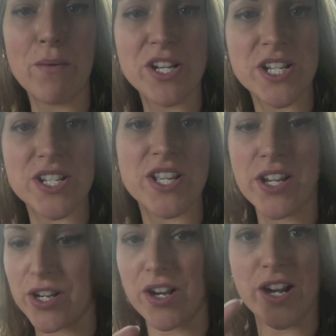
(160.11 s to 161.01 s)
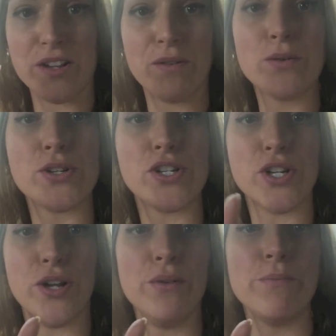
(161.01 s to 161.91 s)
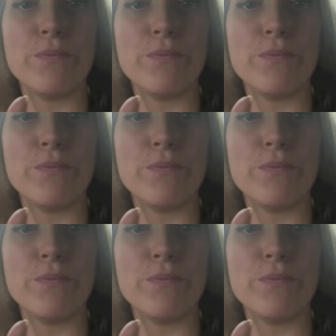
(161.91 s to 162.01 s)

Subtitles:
which is a kind of horseshoe.